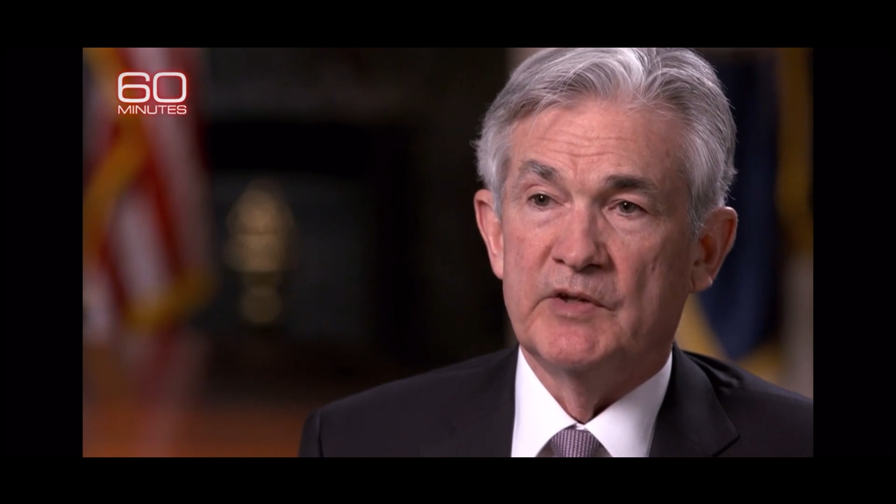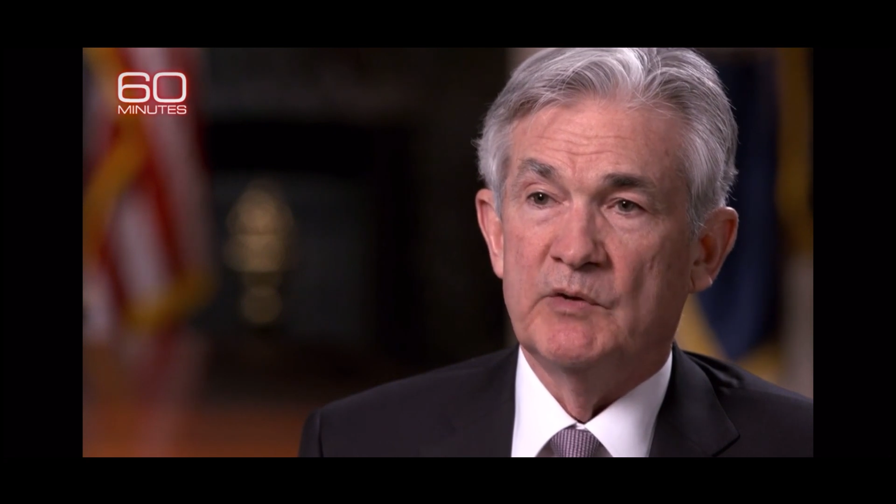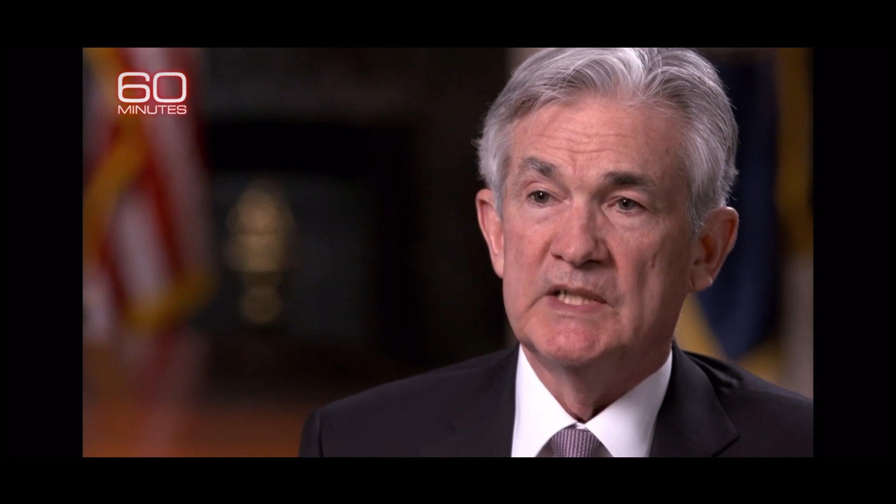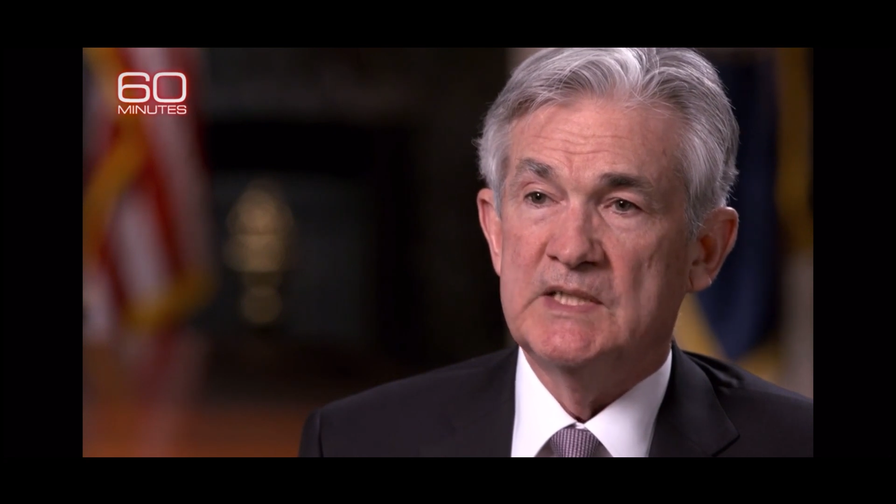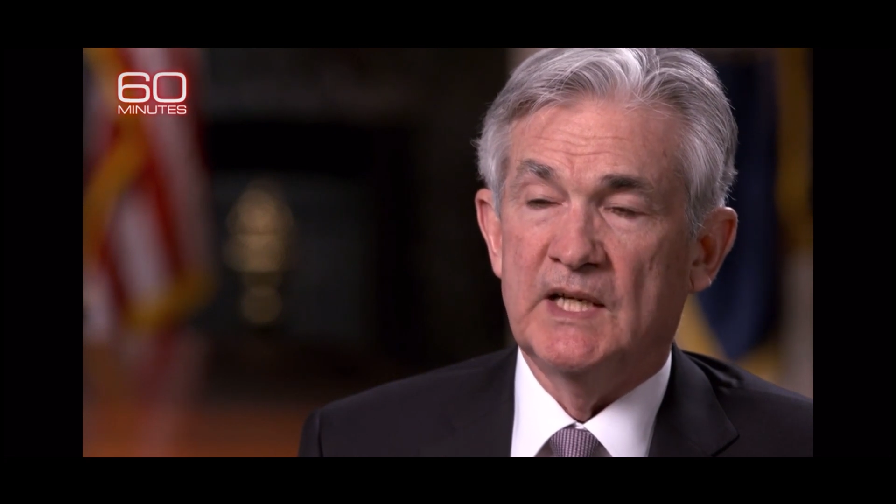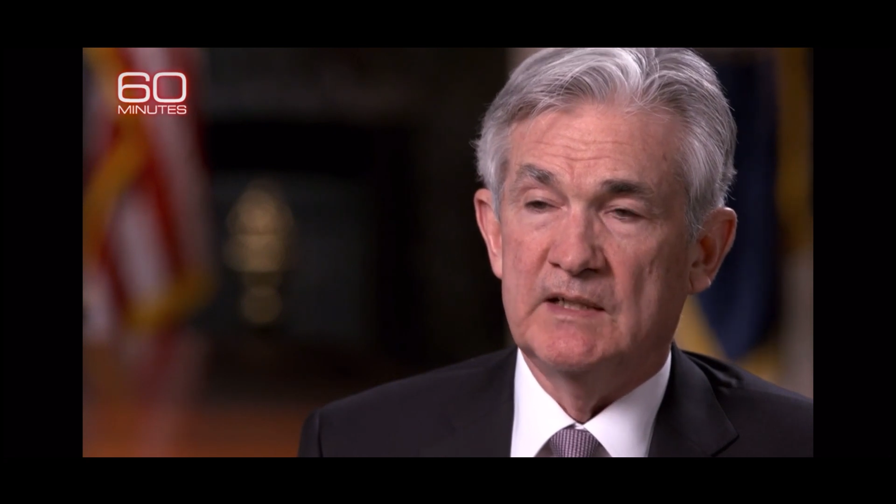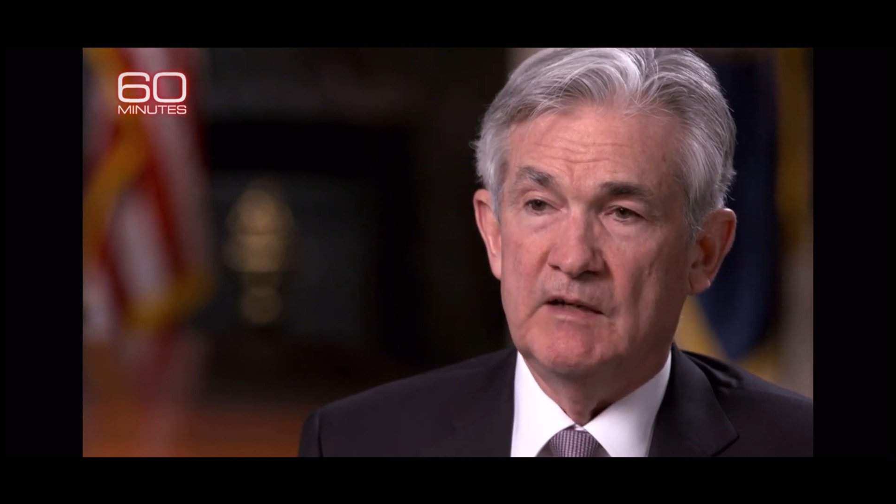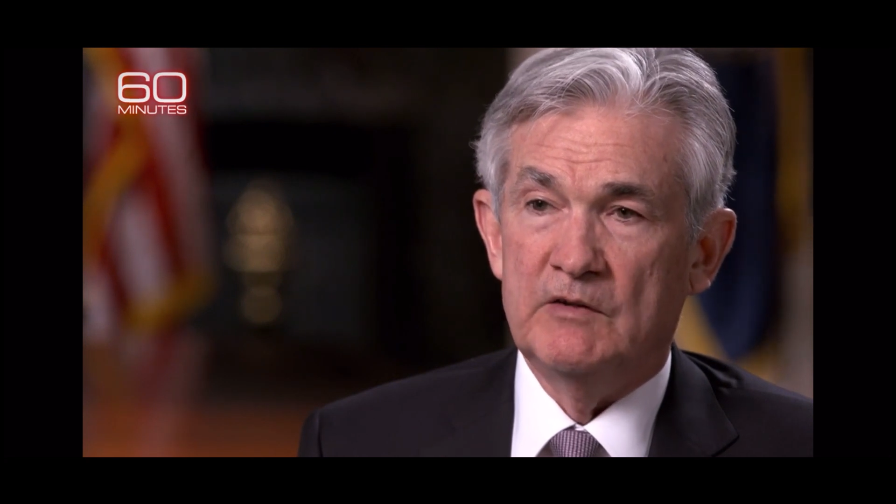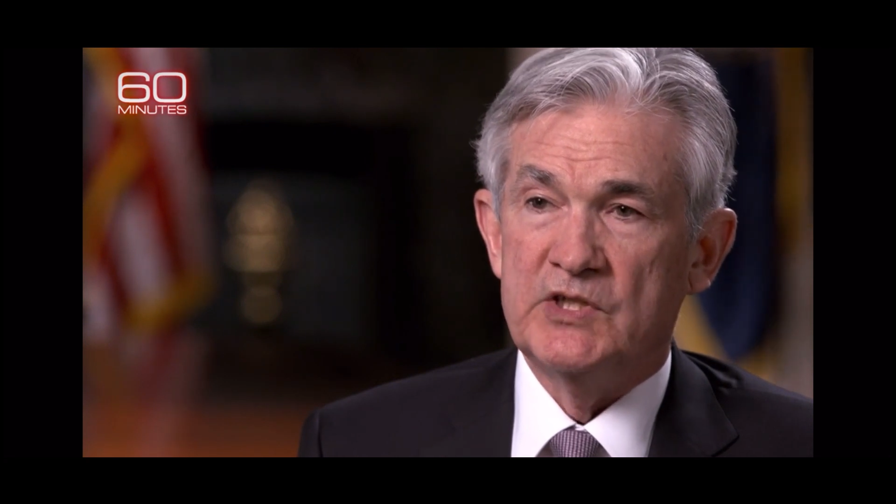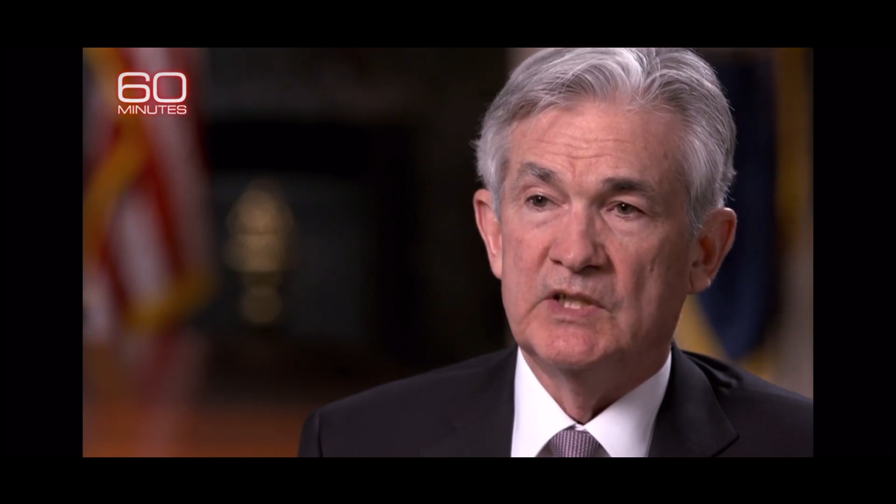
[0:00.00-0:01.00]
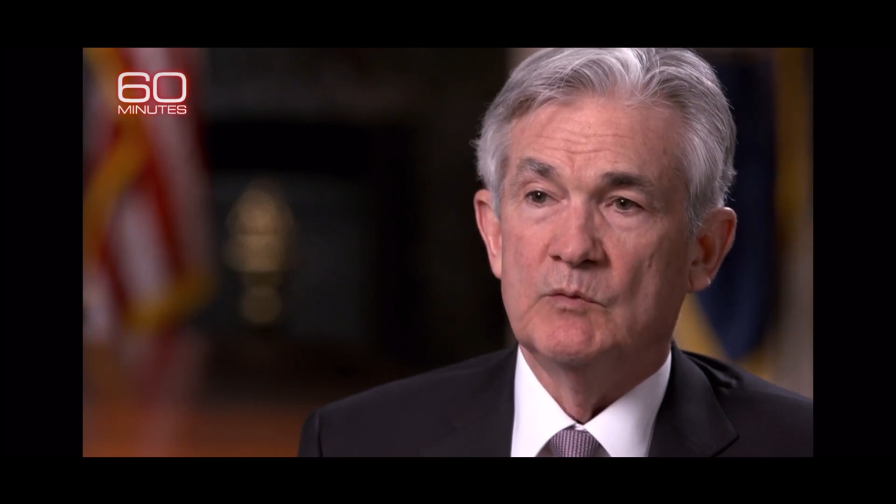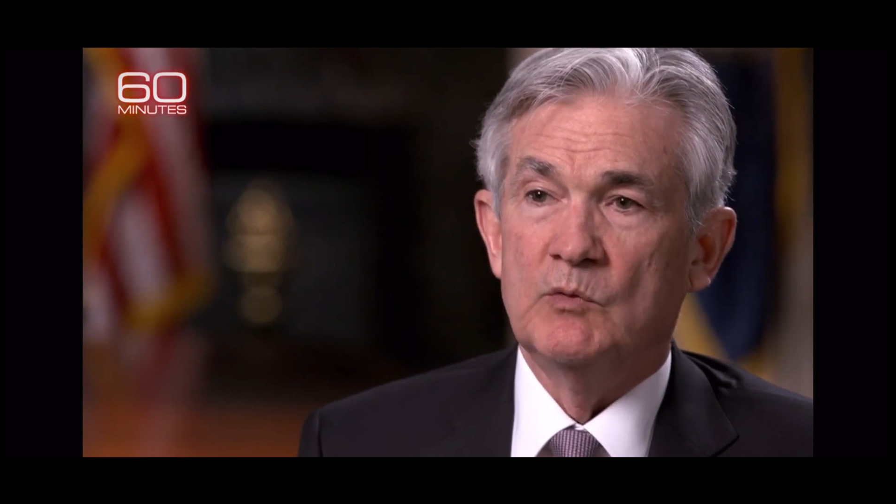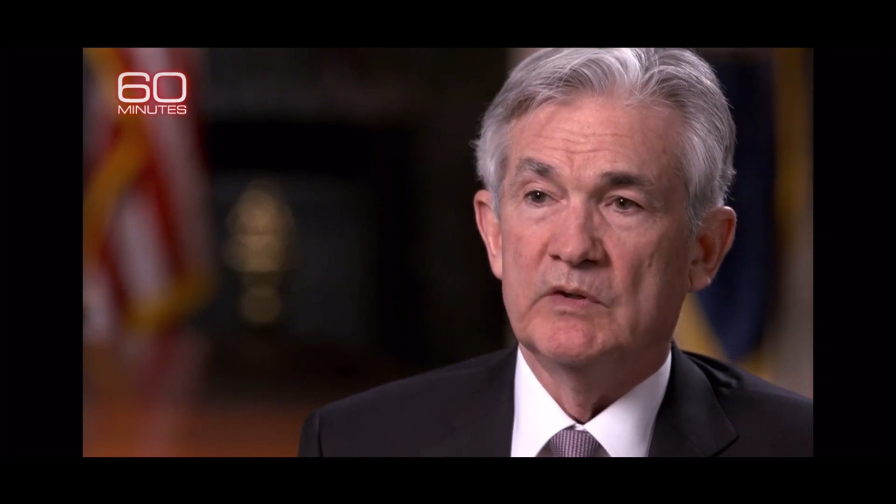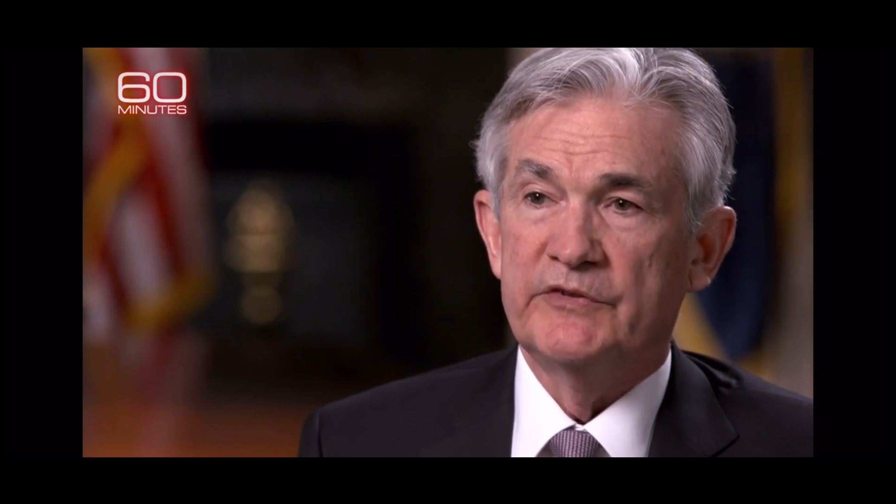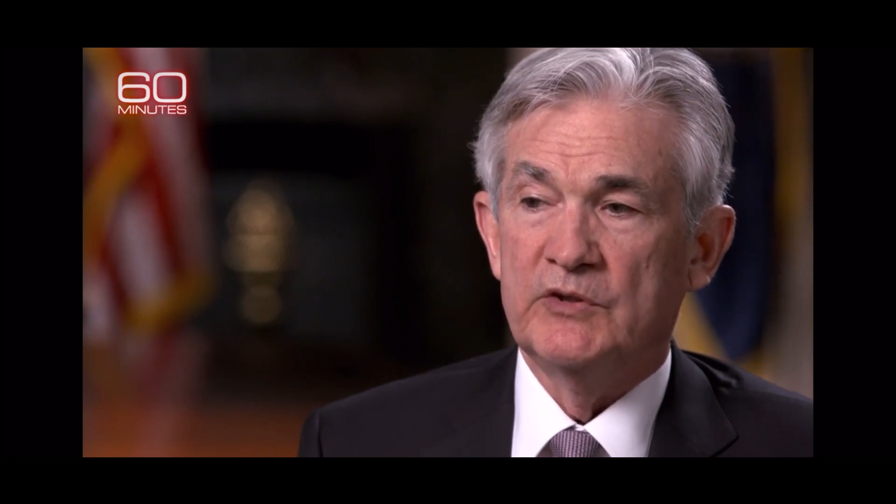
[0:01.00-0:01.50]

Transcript: the great technology in the world.